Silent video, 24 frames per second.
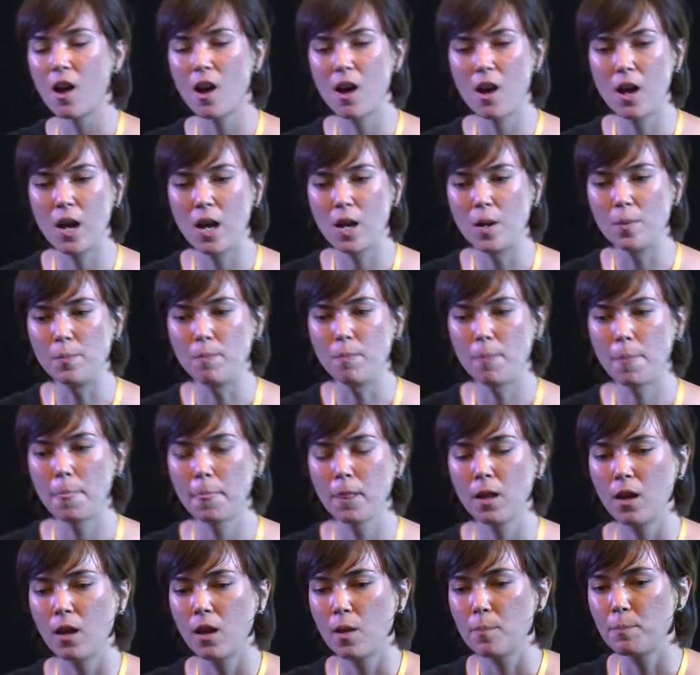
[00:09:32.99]

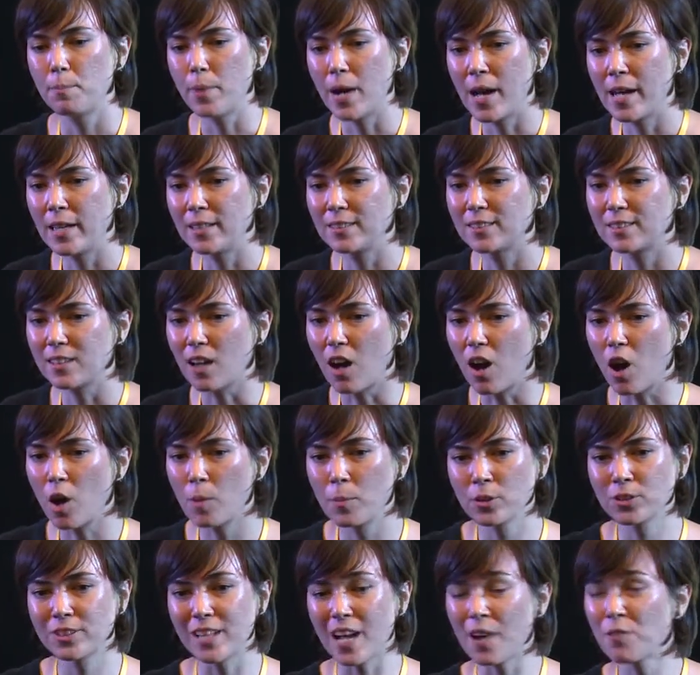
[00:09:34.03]
But
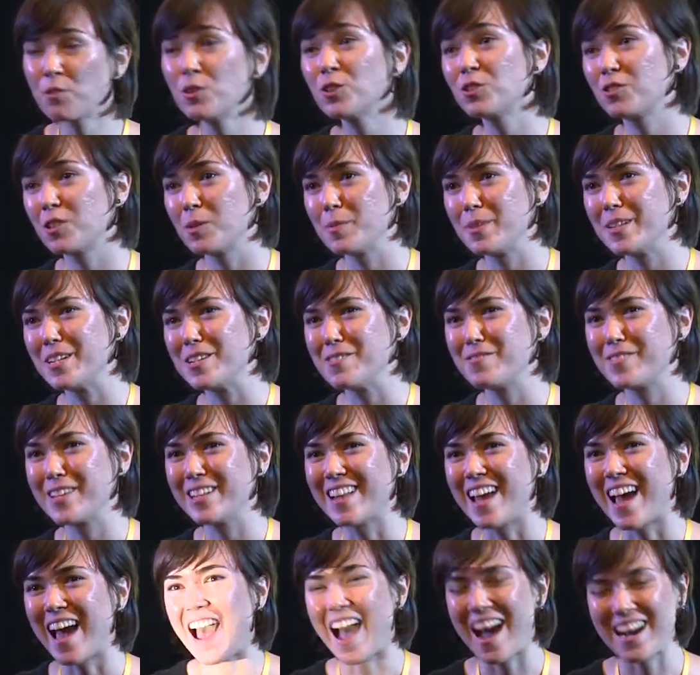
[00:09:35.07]
almost every agreement,
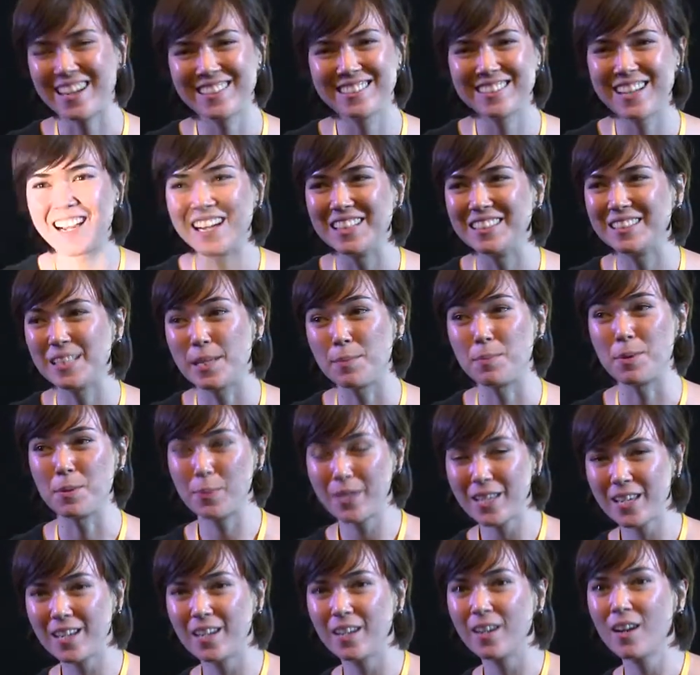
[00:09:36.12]
even ACTA and
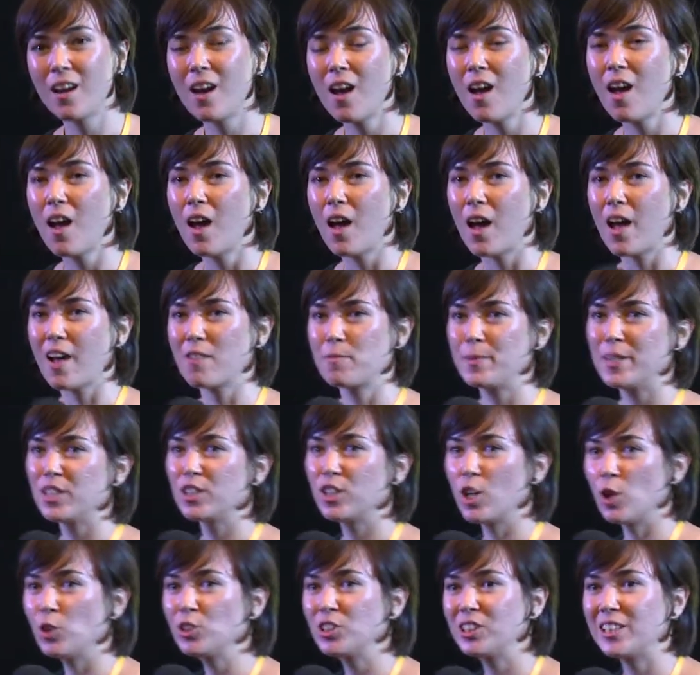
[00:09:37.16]
TPP, have been
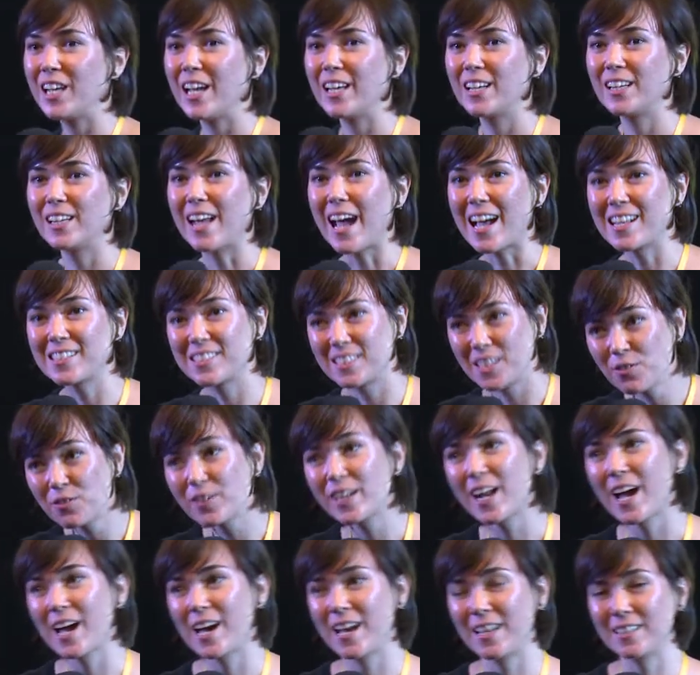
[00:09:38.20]
negotiated as if
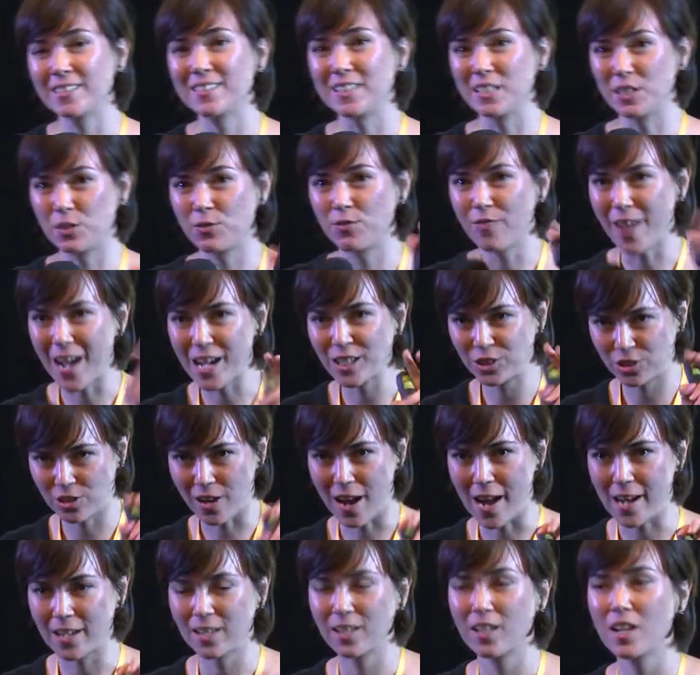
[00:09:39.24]
it has this fast
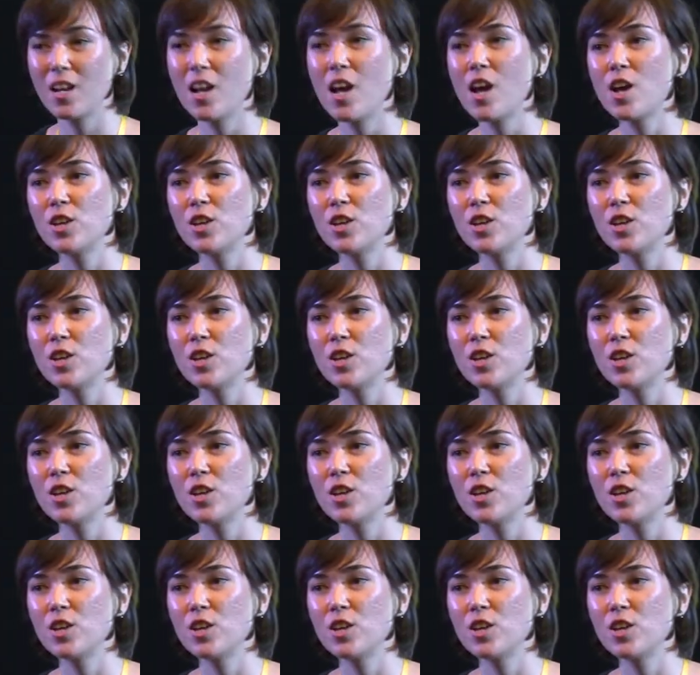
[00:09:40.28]
track.